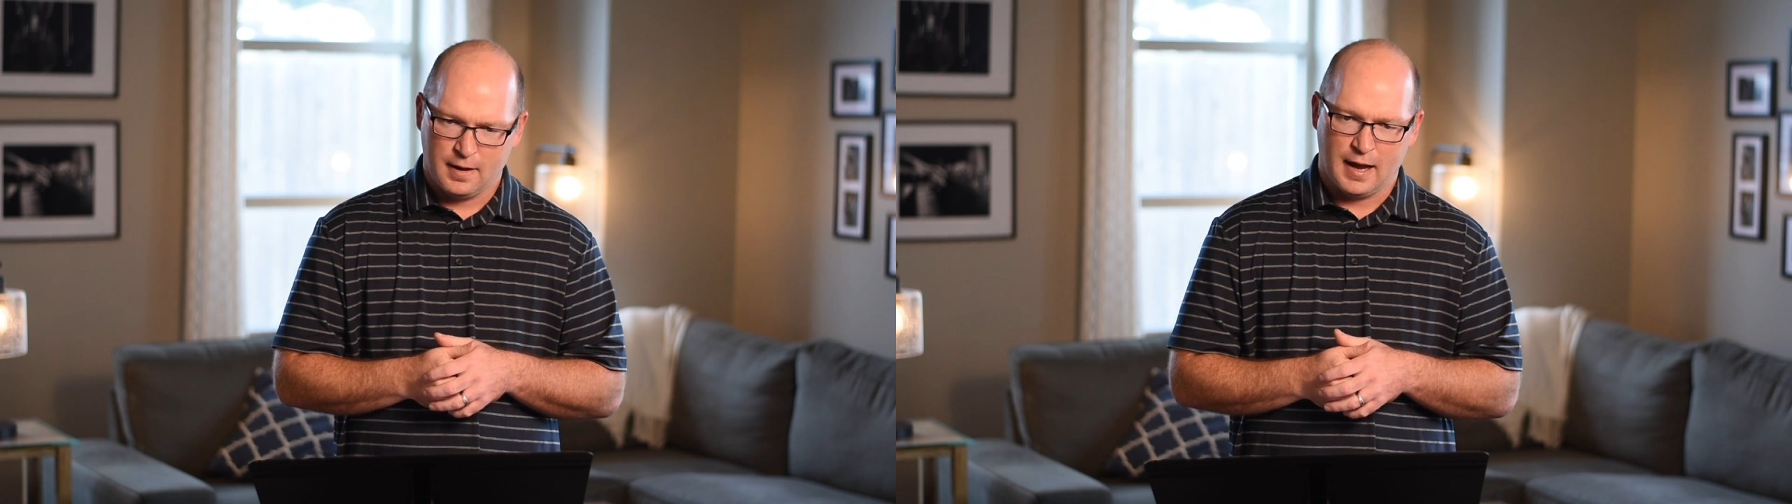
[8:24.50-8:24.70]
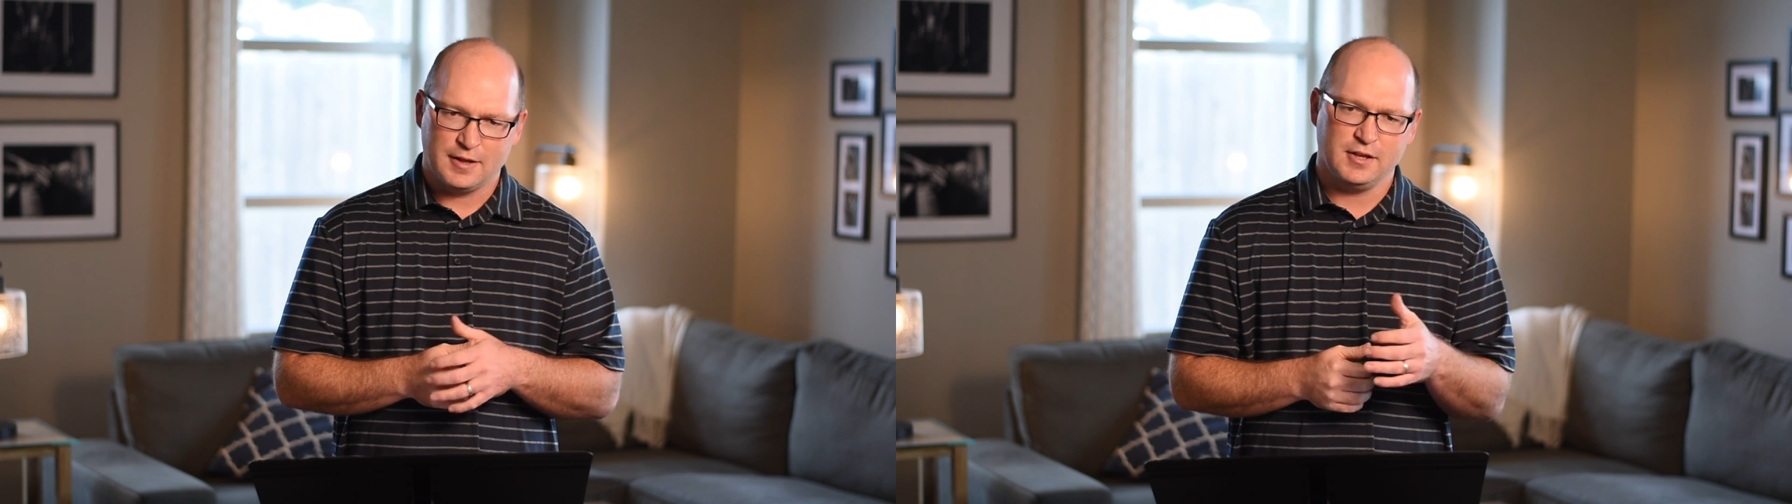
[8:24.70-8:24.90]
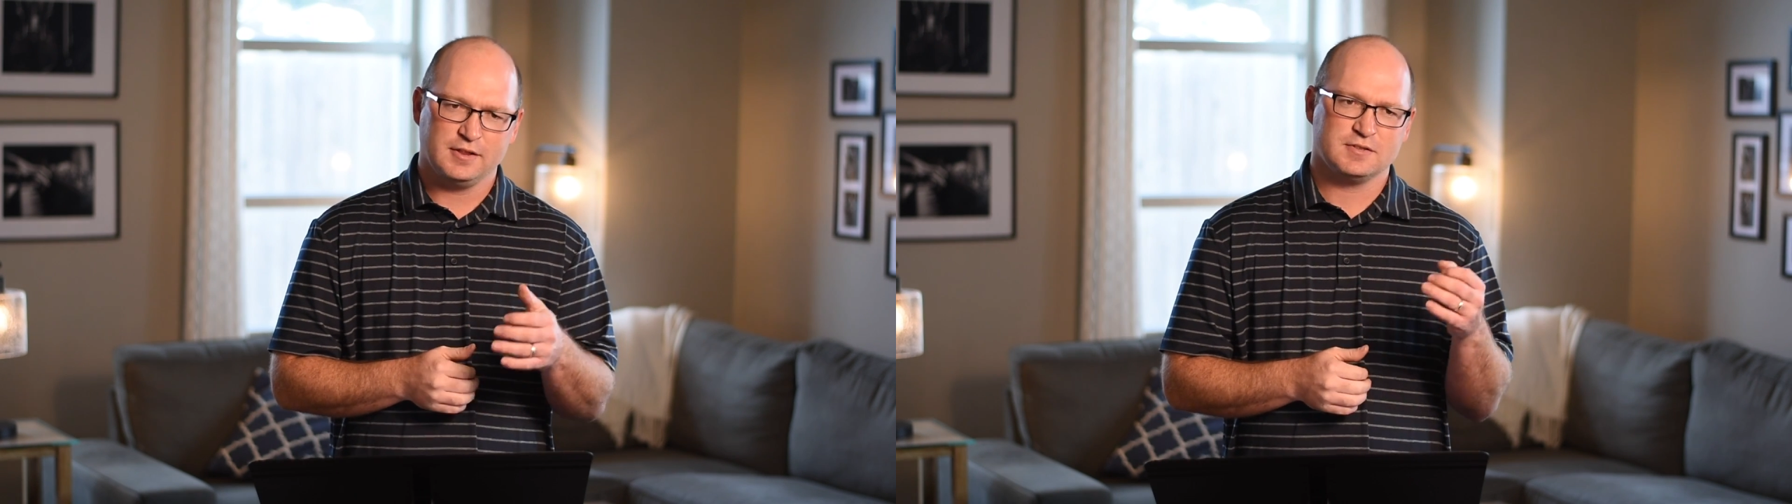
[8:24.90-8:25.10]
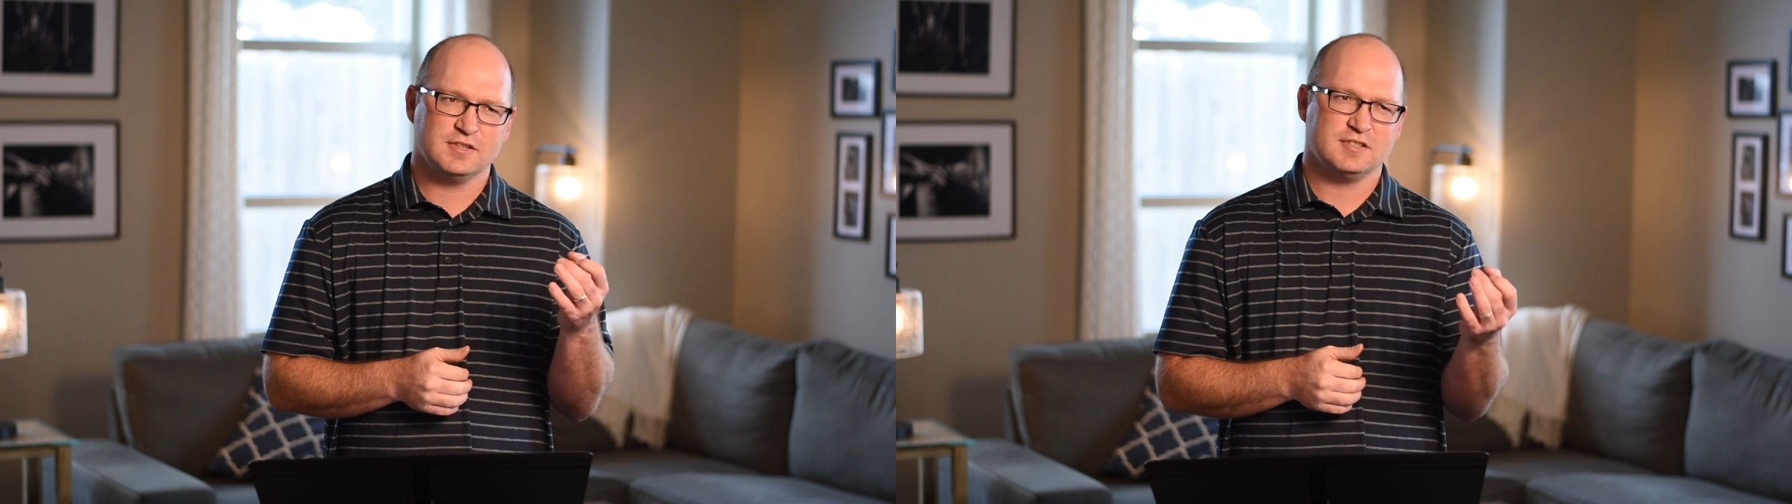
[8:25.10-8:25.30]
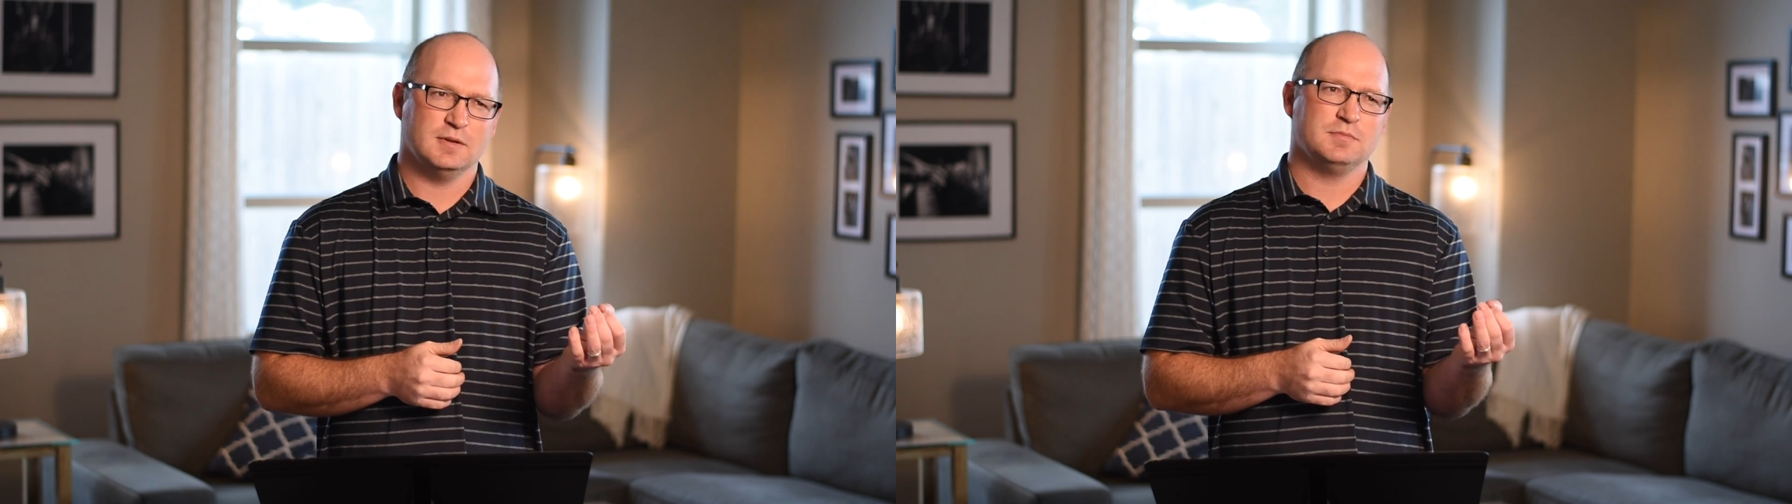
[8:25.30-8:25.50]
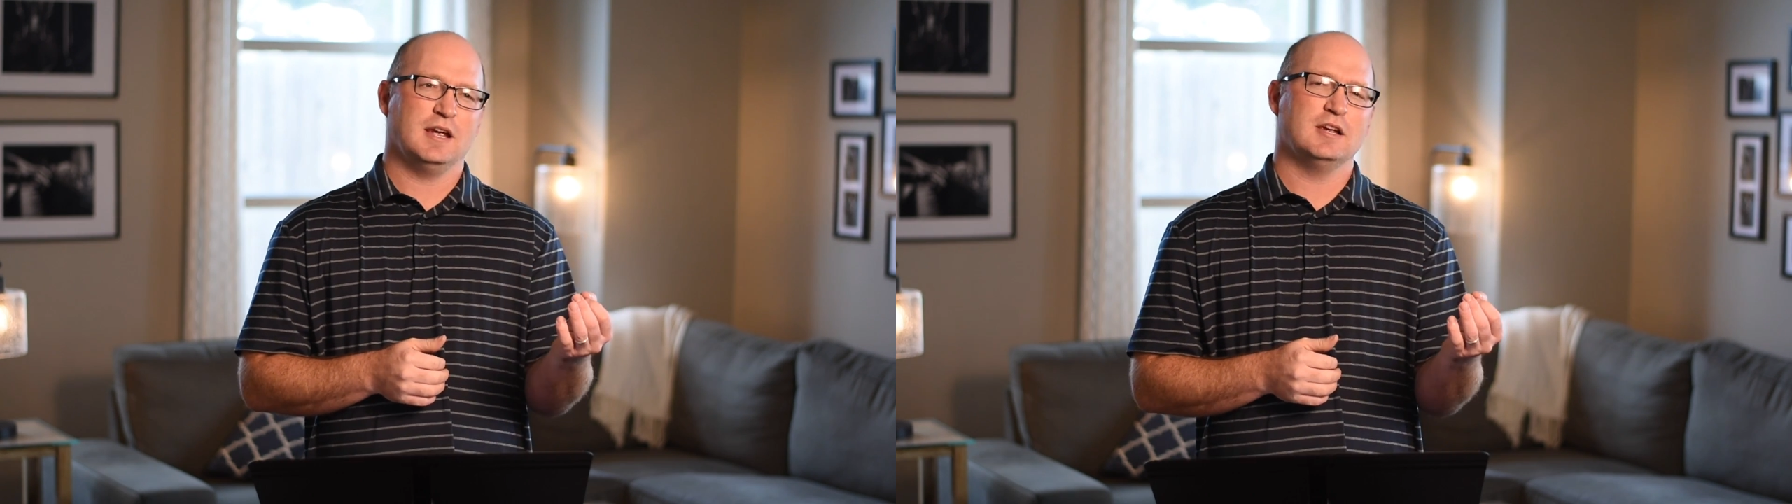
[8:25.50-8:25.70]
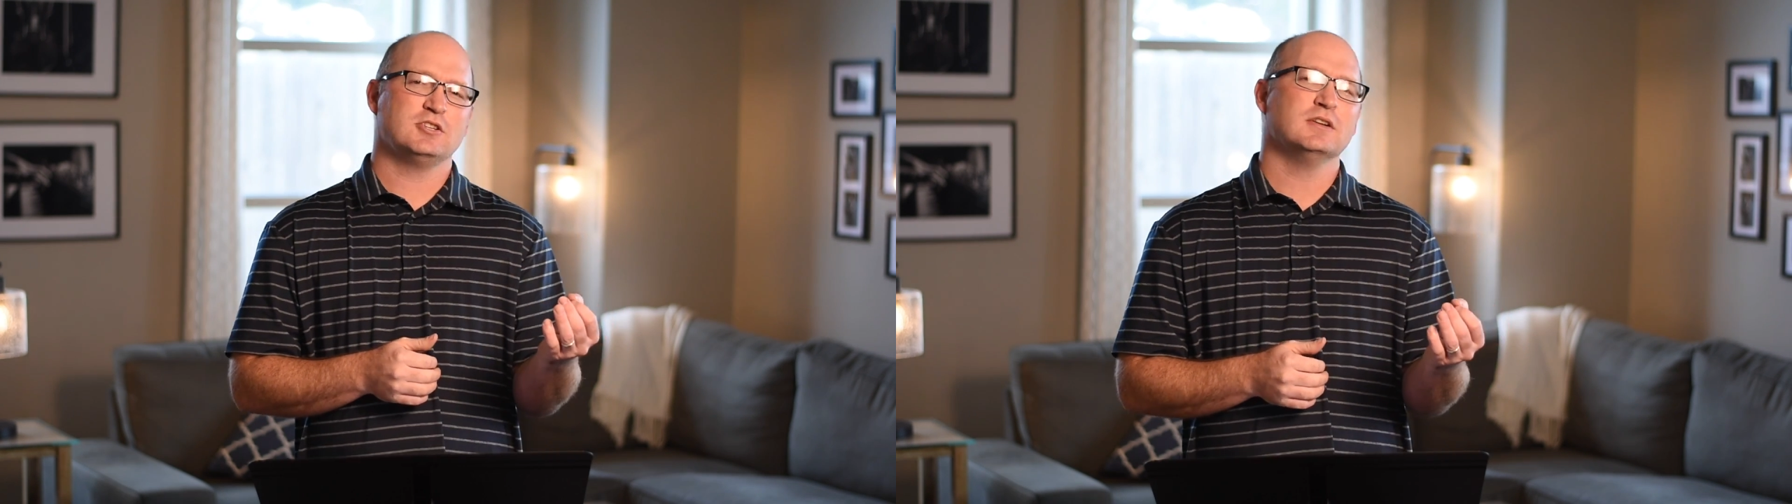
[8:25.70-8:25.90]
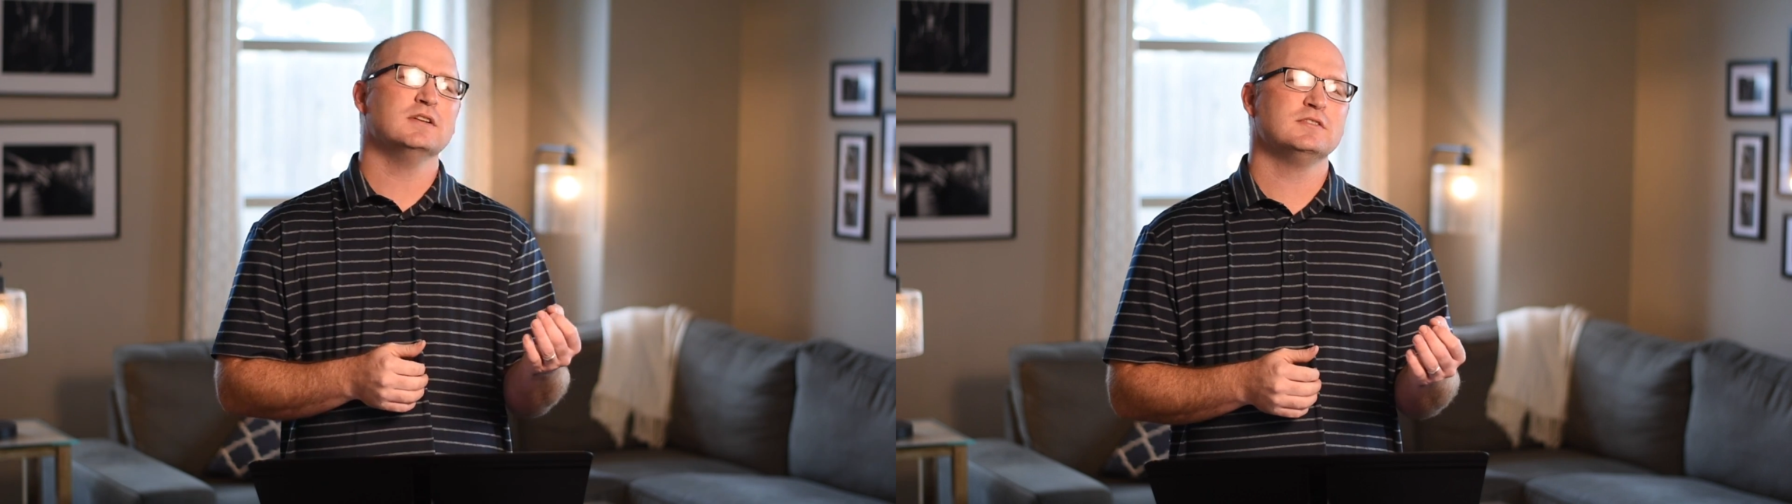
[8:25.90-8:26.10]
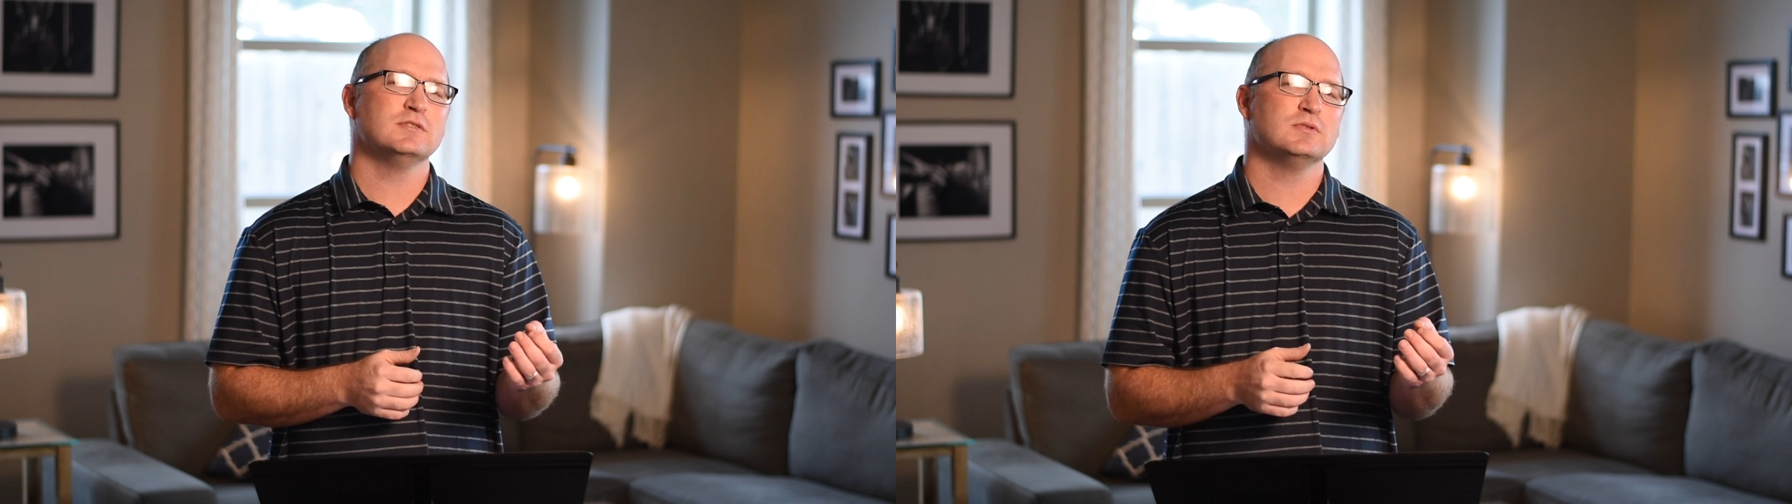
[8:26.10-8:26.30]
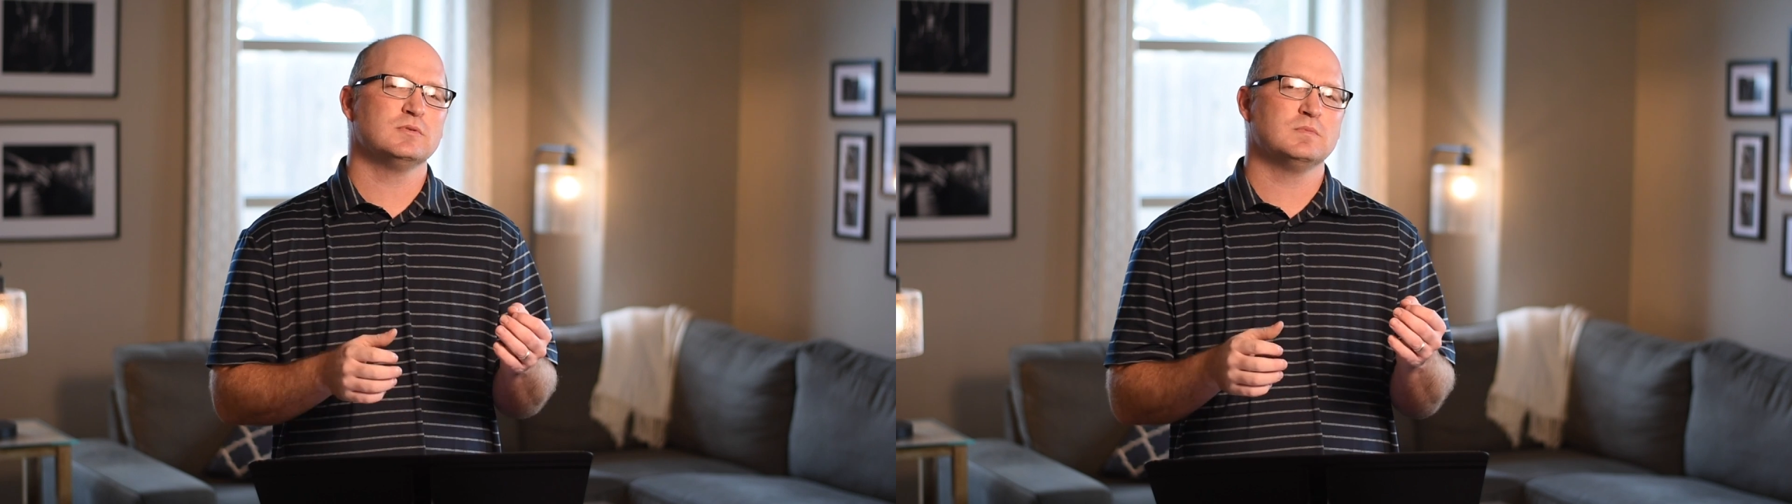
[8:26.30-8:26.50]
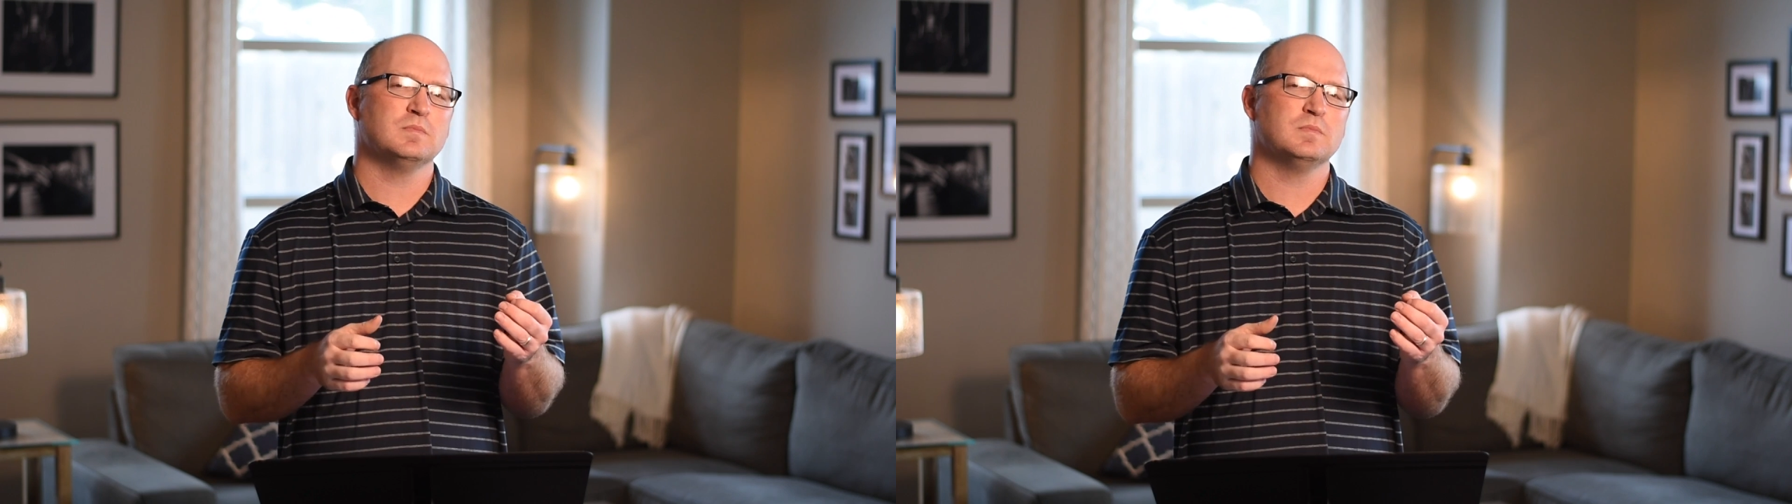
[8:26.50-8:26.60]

I think there's this temptation to